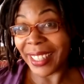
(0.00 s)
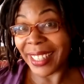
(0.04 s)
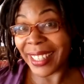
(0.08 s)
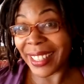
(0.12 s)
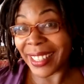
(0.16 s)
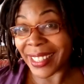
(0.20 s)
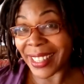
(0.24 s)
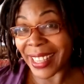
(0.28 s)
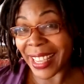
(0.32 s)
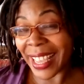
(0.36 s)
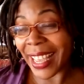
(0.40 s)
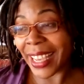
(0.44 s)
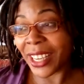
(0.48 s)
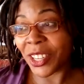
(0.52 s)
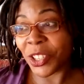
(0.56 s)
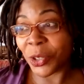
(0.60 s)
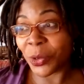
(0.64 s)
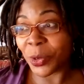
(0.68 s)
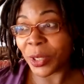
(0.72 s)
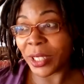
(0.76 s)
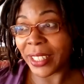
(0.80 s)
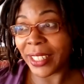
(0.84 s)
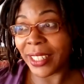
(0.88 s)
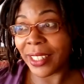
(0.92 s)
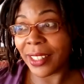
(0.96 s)
is
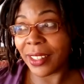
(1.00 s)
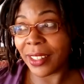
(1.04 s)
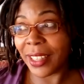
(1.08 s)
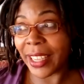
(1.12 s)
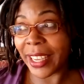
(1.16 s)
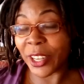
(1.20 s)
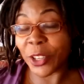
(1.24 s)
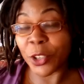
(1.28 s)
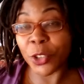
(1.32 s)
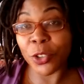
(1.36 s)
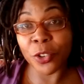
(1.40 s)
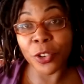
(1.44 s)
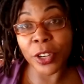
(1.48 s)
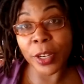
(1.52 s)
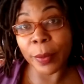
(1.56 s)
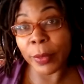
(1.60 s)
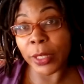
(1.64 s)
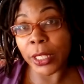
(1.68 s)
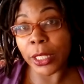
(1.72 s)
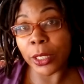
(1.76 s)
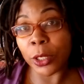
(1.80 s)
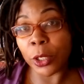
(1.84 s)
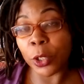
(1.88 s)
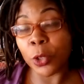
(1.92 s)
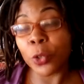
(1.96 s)
actually
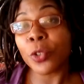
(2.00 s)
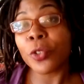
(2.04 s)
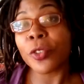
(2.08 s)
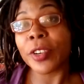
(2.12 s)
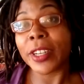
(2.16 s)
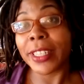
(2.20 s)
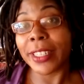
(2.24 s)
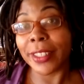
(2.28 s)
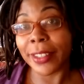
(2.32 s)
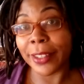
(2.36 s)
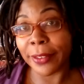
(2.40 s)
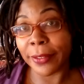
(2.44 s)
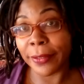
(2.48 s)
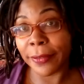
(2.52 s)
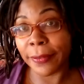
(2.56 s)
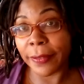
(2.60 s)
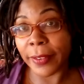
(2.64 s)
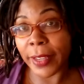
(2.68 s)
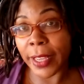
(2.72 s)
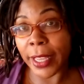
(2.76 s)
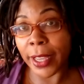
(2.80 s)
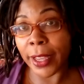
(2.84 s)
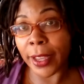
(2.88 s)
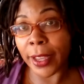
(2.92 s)
extremely lucrative,